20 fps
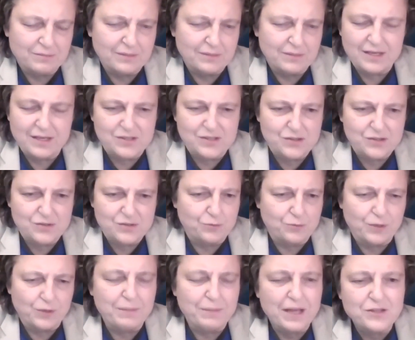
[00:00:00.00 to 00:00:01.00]
as
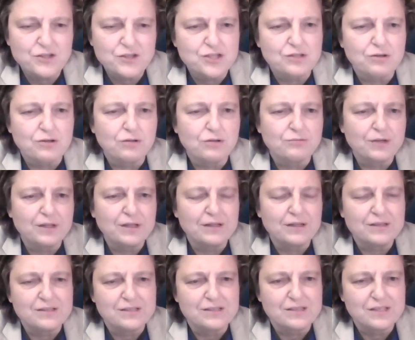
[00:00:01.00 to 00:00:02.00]
we mentioned already in
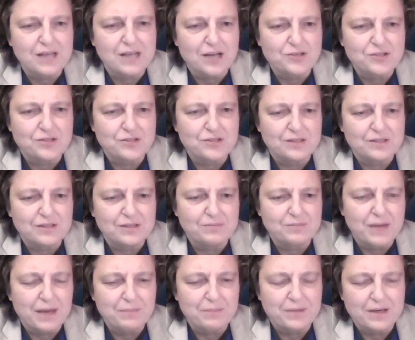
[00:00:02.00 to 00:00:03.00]
this discussion, that it
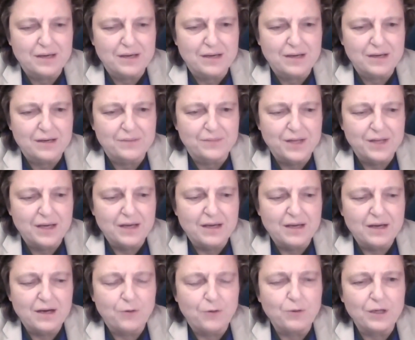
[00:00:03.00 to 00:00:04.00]
may be a
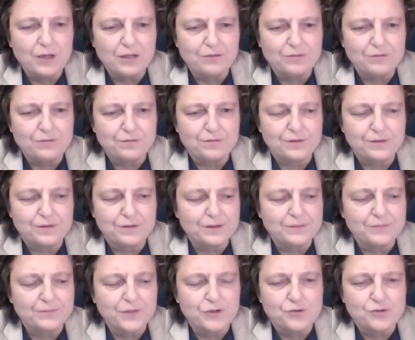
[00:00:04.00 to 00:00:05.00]
will
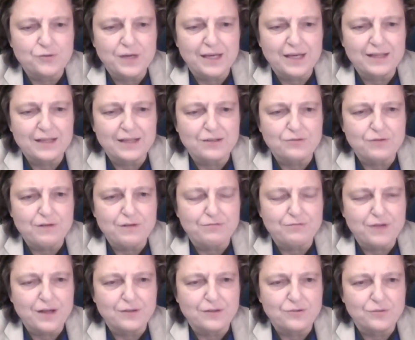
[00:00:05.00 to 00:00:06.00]
of doing another
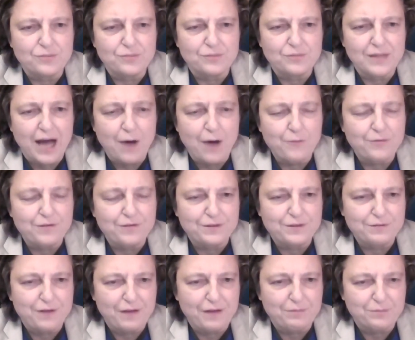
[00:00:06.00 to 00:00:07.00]
referendum. Now
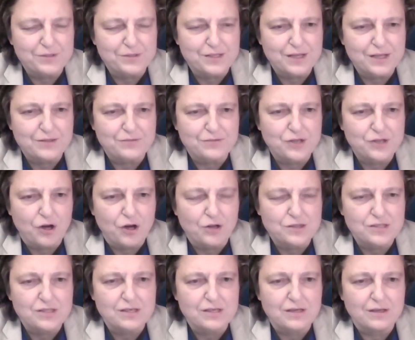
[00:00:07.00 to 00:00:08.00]
55% of
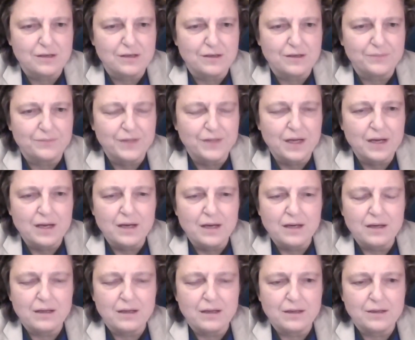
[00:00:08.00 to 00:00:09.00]
Scots
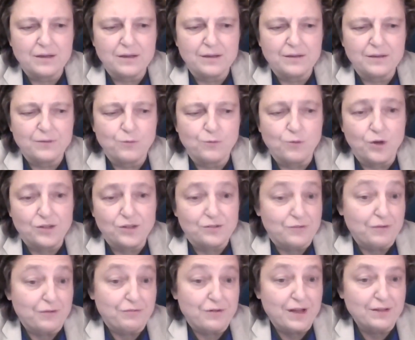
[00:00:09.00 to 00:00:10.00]
want a
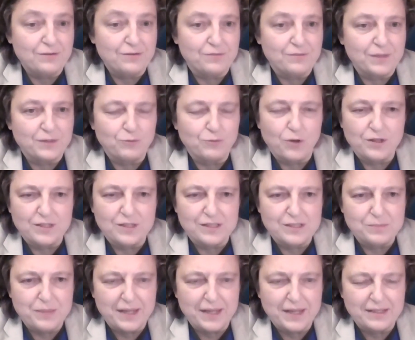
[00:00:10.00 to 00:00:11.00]
referendum and want
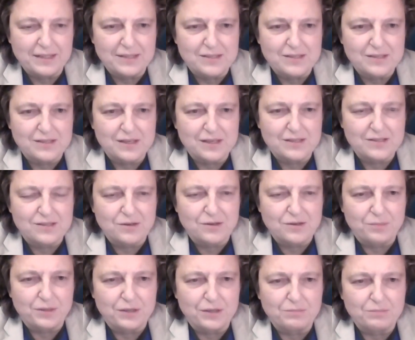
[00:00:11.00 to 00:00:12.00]
independence. That's the
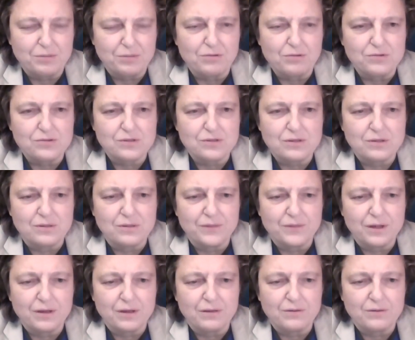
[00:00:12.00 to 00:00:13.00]
opinion polls
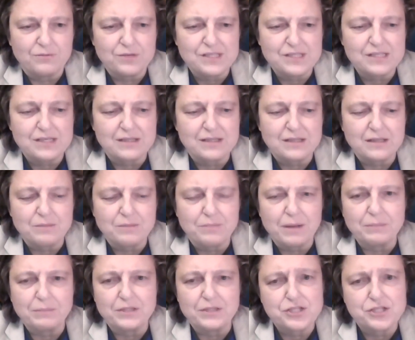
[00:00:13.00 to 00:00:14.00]
recently
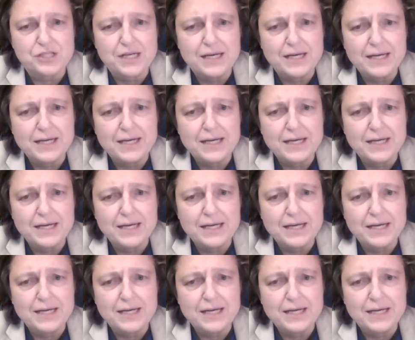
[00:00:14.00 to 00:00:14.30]
published.